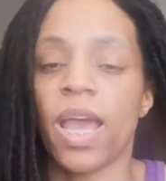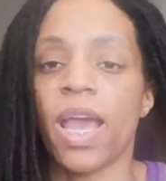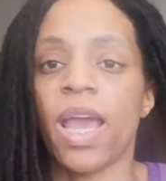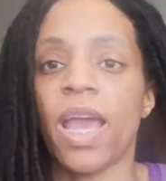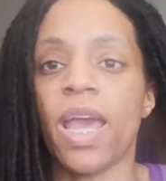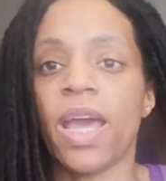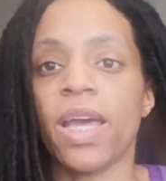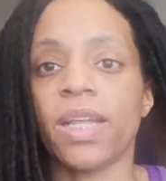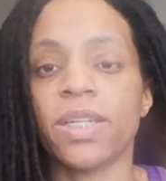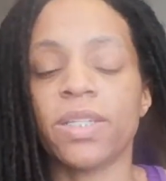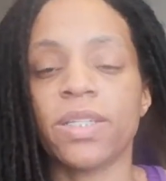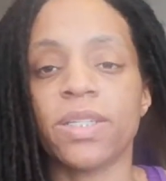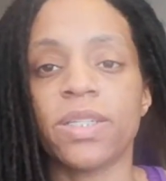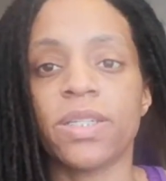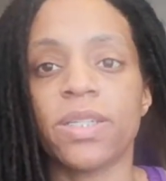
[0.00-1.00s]

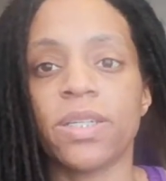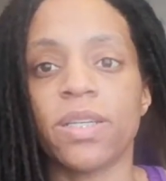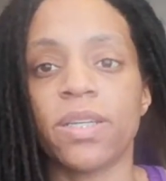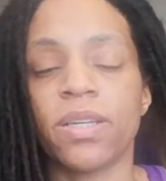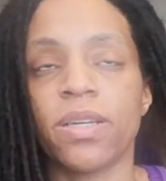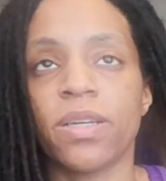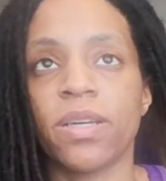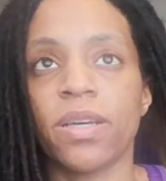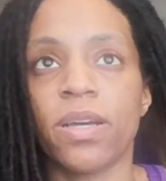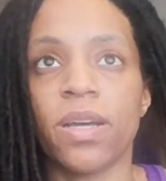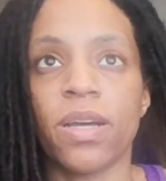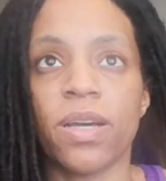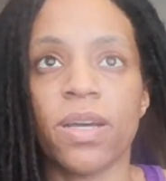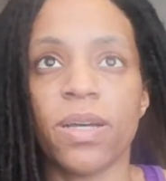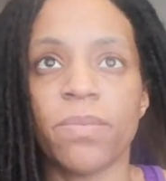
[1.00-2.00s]
and
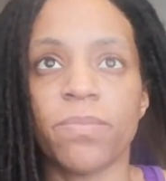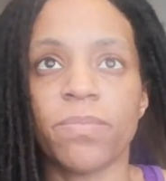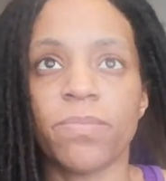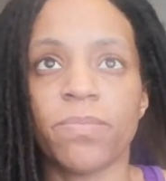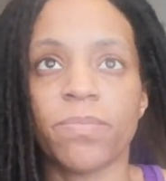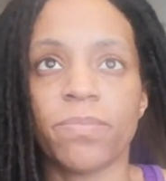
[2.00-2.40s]
um,